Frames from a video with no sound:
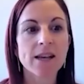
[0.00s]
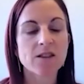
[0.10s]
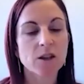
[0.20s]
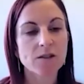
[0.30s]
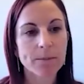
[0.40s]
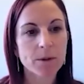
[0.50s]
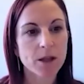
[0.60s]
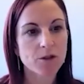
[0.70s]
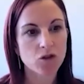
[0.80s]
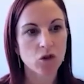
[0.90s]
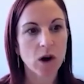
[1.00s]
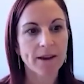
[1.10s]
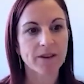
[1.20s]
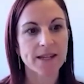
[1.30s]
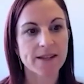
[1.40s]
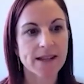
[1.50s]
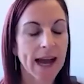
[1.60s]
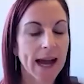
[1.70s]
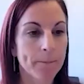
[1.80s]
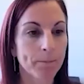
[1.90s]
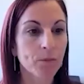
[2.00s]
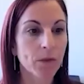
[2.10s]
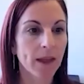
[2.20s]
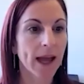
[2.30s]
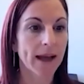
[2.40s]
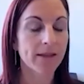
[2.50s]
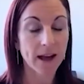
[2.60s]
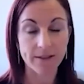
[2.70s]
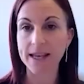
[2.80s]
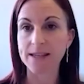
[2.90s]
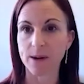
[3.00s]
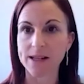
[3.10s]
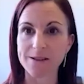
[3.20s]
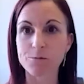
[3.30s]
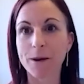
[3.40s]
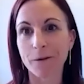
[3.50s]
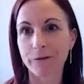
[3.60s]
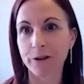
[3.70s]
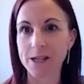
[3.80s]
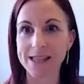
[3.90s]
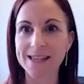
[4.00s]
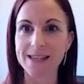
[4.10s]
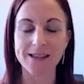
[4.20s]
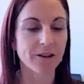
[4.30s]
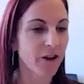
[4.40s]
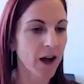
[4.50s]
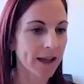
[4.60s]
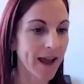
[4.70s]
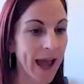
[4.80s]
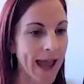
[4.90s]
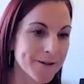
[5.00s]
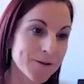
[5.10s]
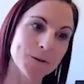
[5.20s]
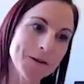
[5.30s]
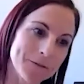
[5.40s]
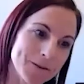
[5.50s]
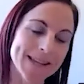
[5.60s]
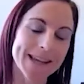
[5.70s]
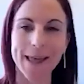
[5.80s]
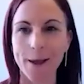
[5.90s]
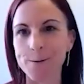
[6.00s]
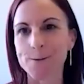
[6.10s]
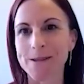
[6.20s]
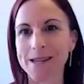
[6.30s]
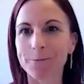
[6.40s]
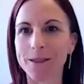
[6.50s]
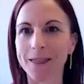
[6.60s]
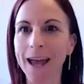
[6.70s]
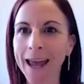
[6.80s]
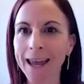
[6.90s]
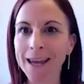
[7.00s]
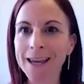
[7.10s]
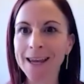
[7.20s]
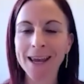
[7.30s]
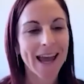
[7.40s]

So some of those drivers are these ones, and we refer to these as the 5 A's because obviously they all start with A.